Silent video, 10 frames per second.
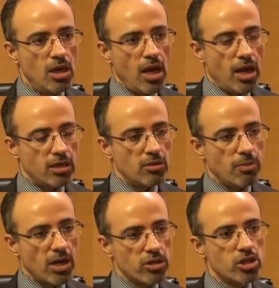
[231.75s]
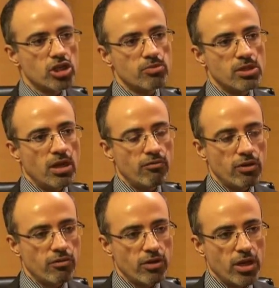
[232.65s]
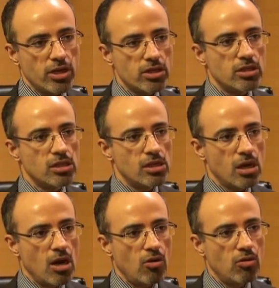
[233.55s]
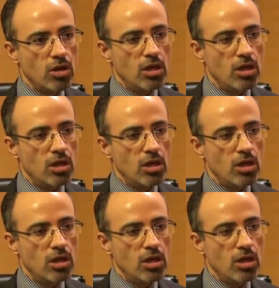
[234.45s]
And the partnerships that we've created till now,